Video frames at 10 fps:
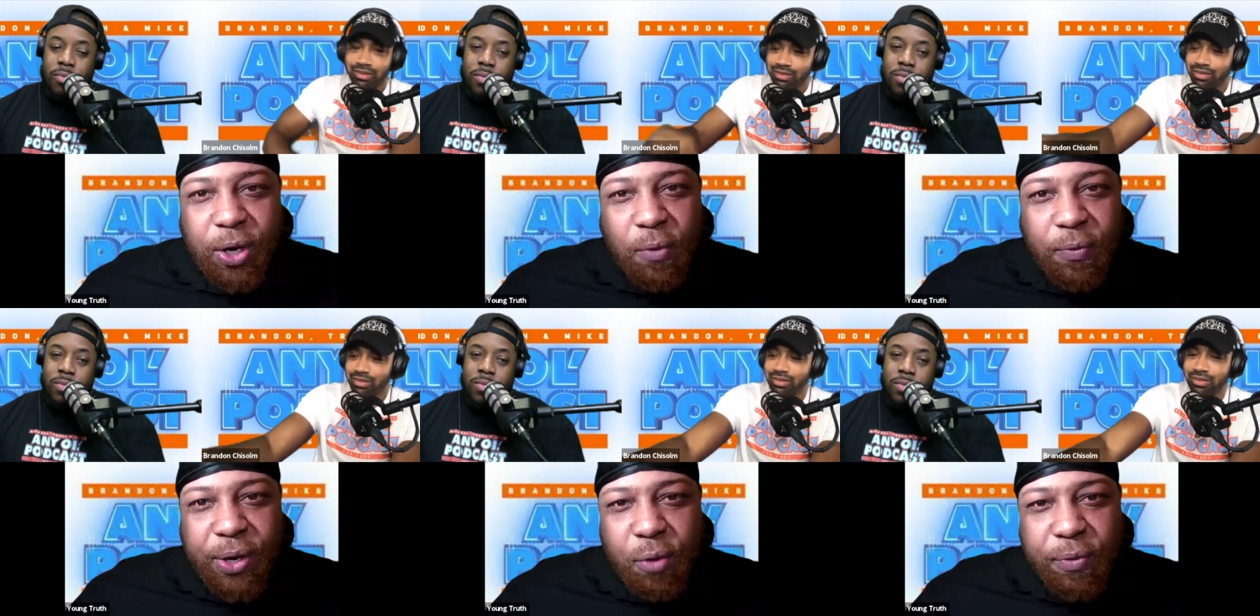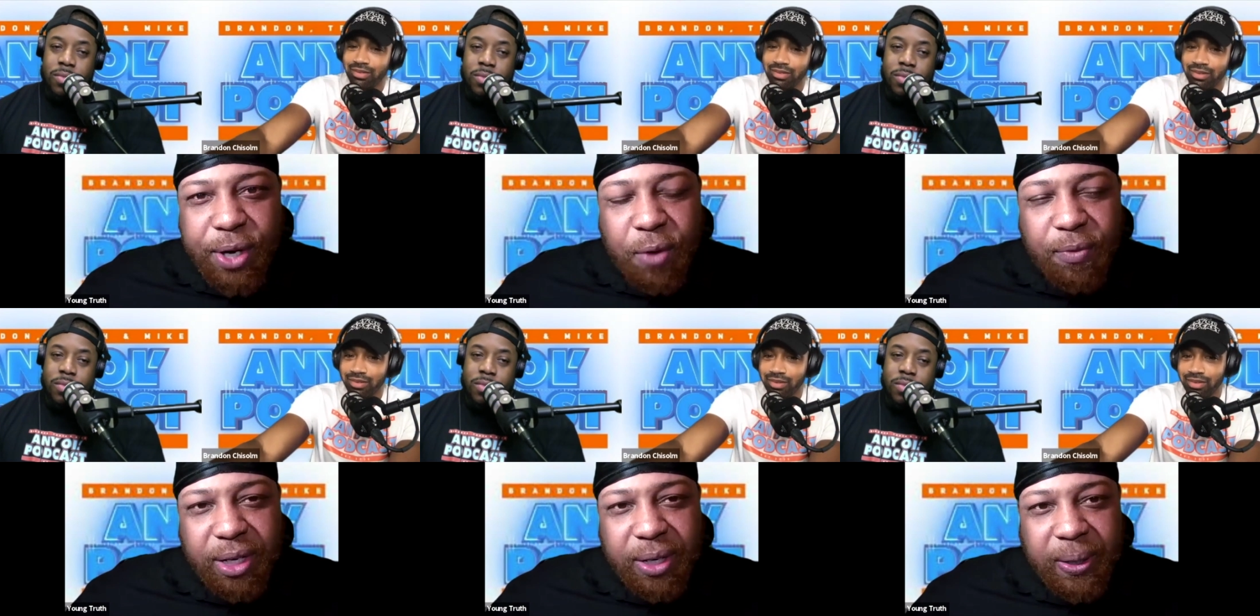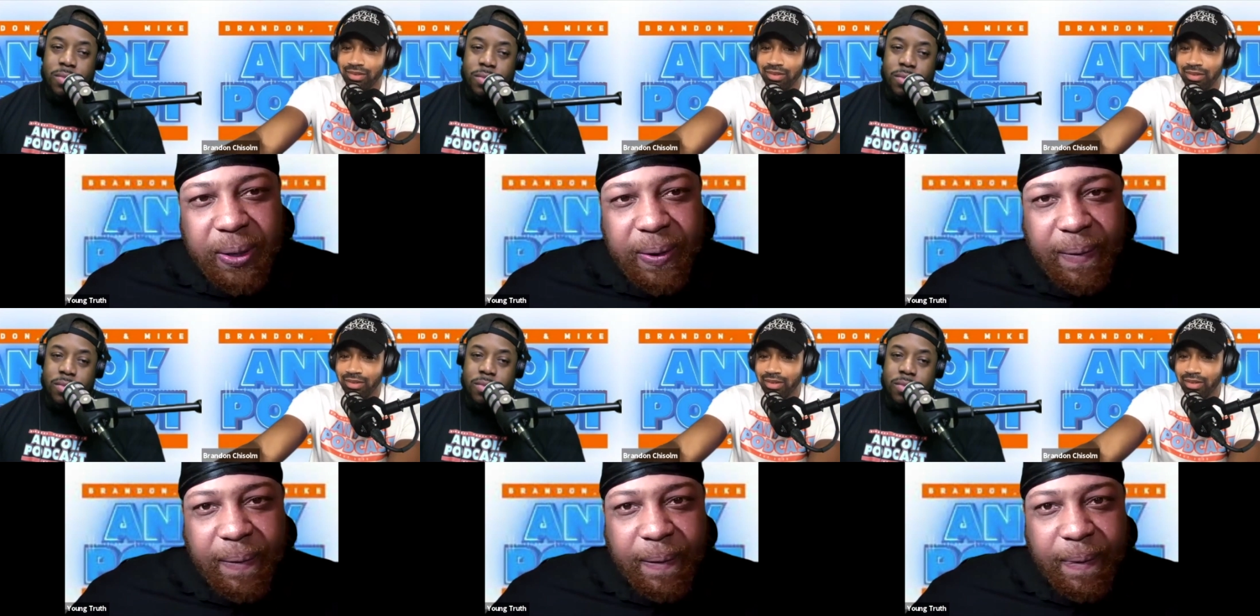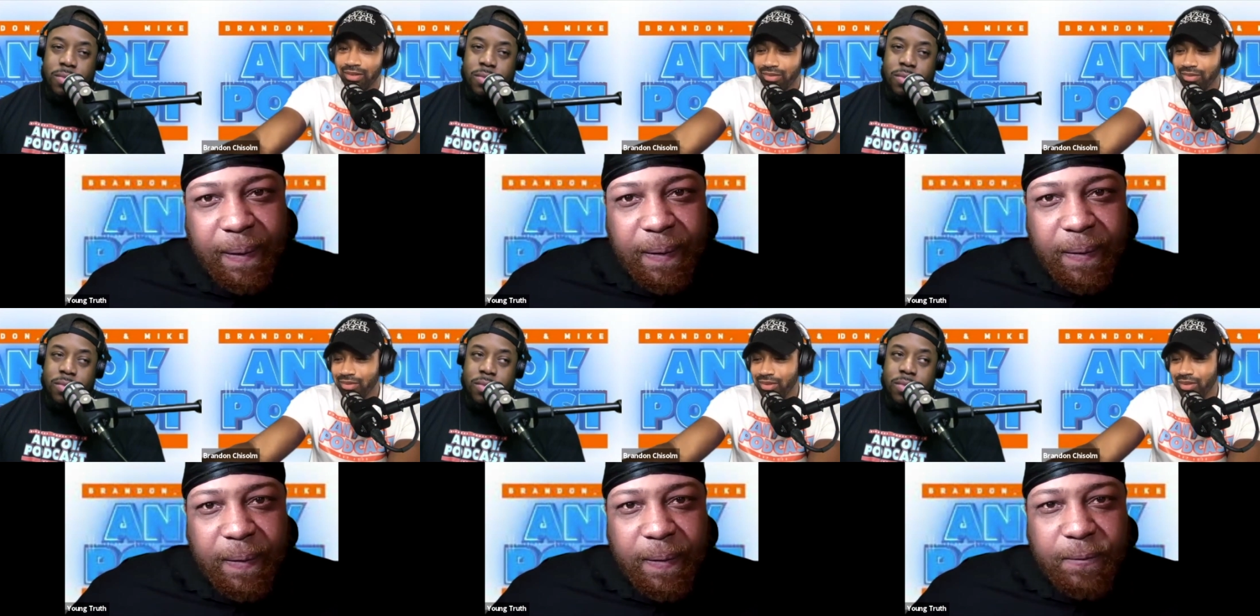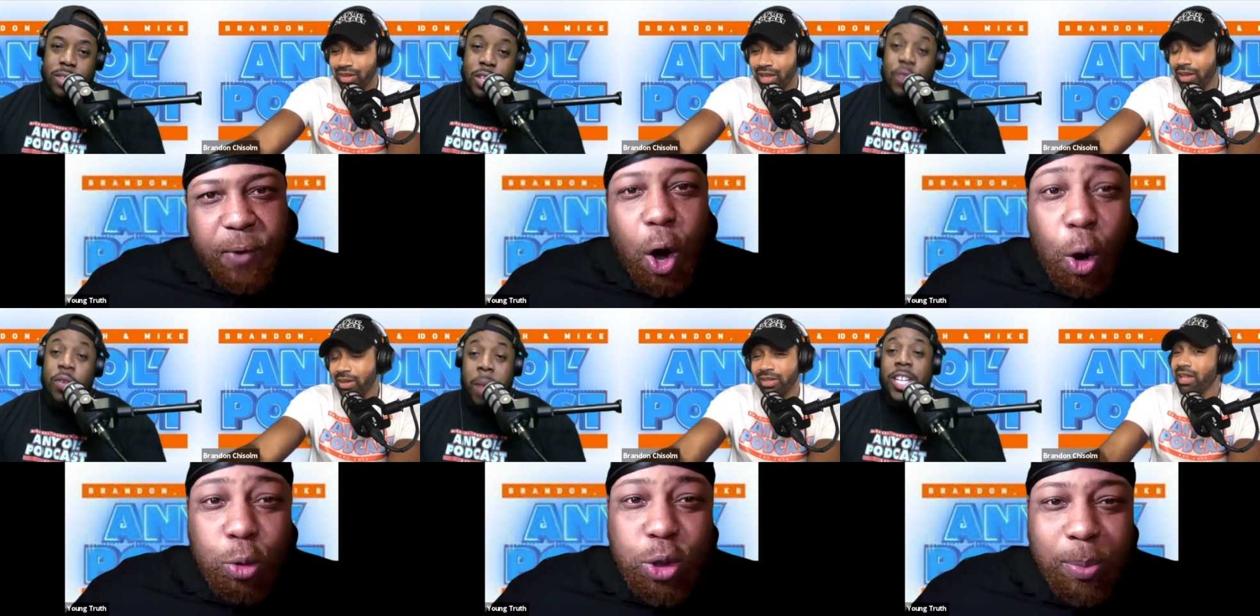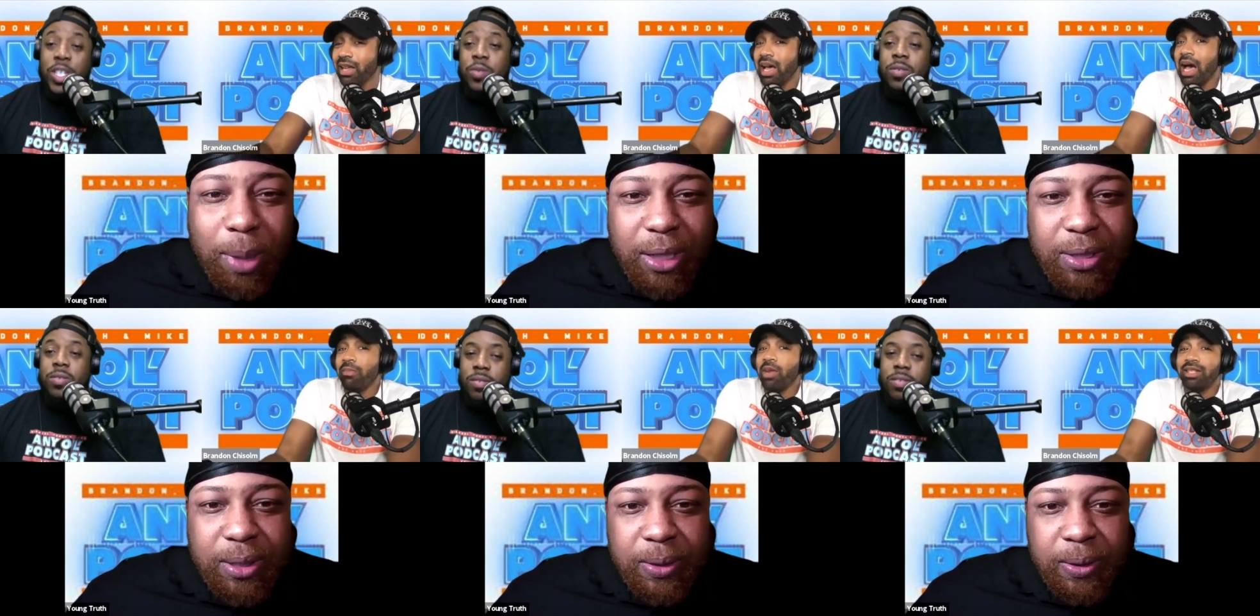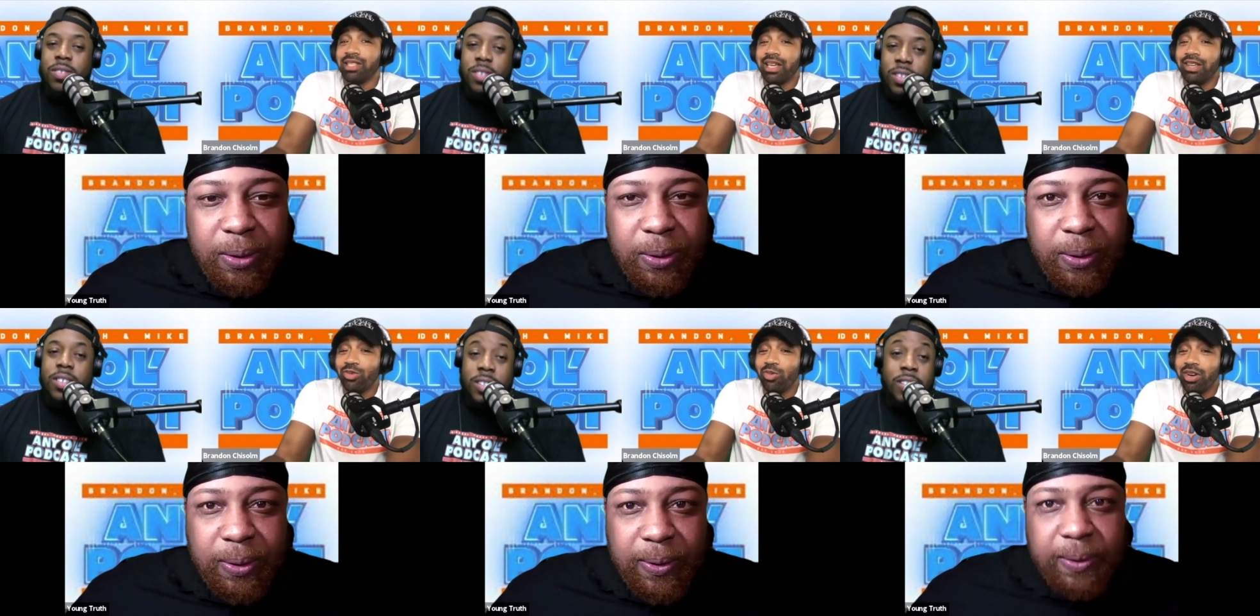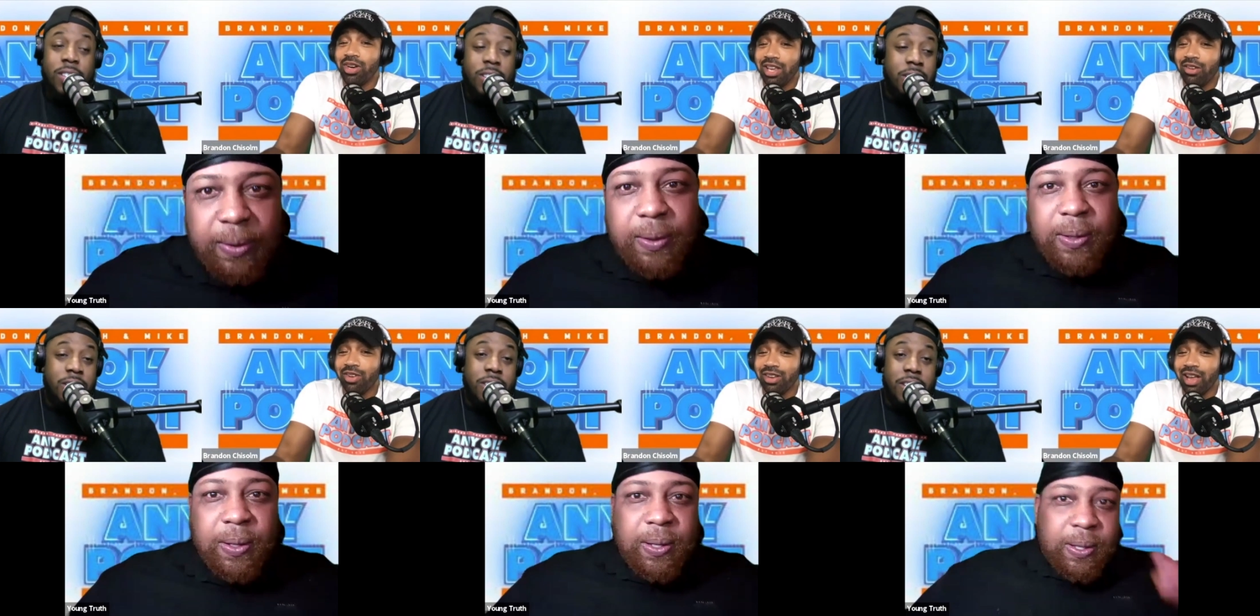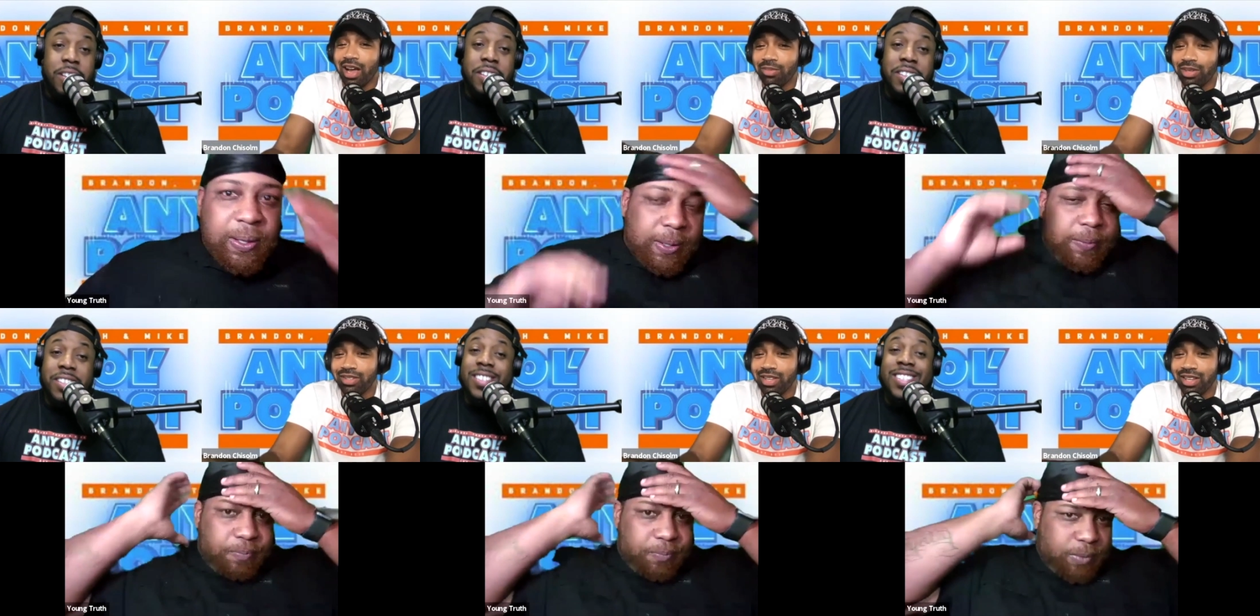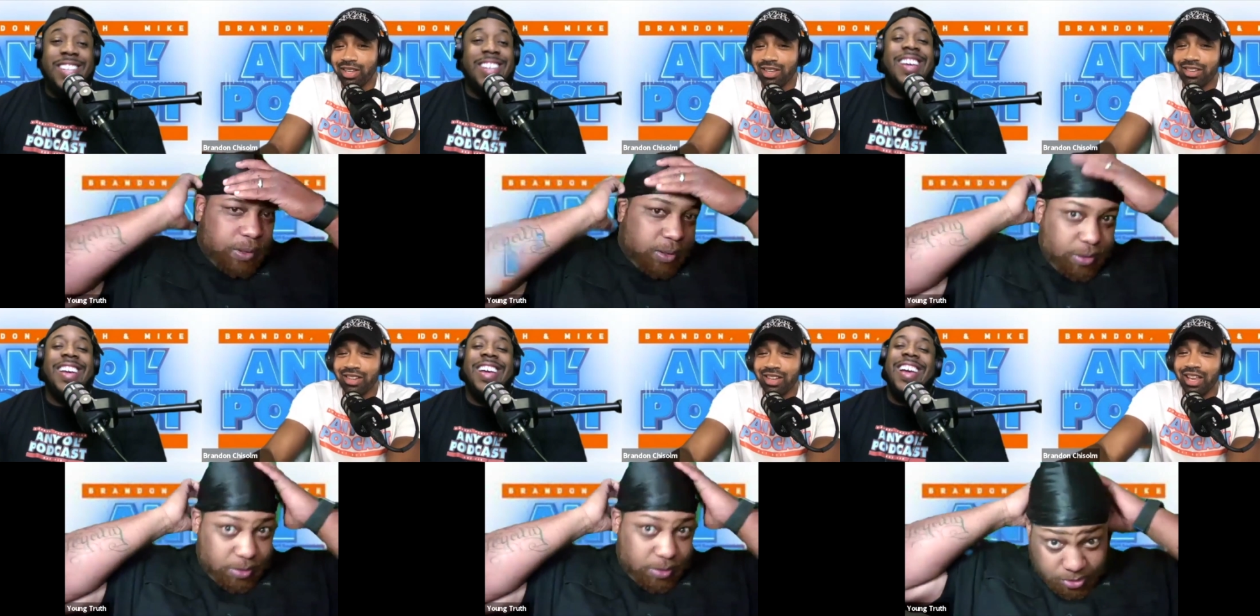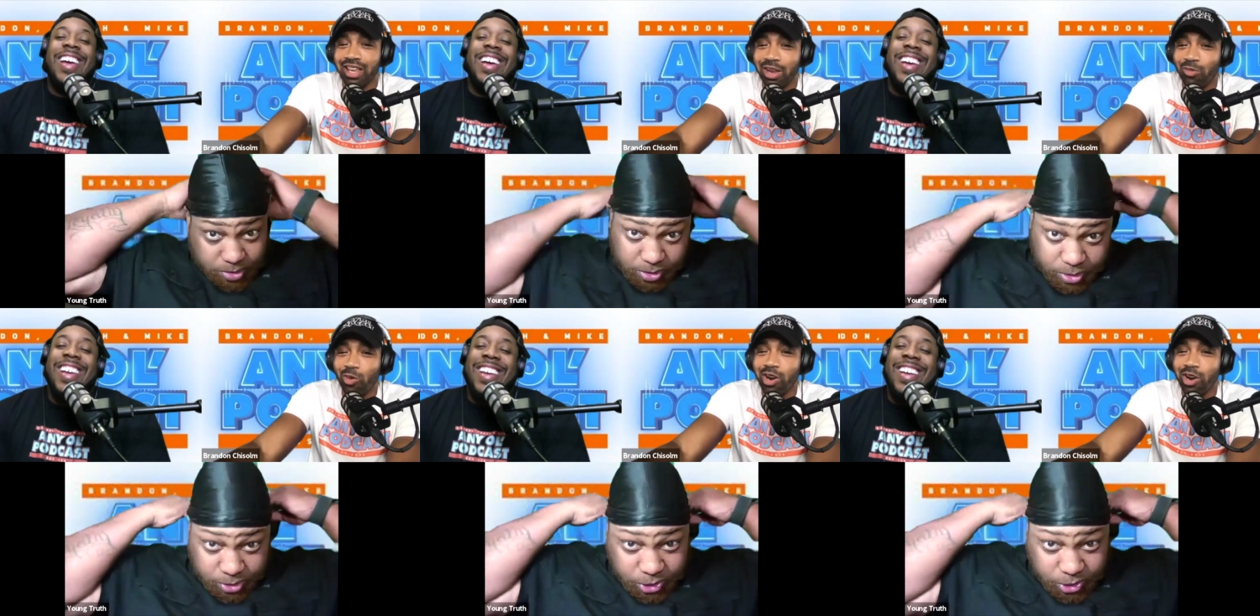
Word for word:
Speaker 1: and over and over and over?
Speaker 2: I saying, I'm not saying you want to hear it. I'm just saying he wanted to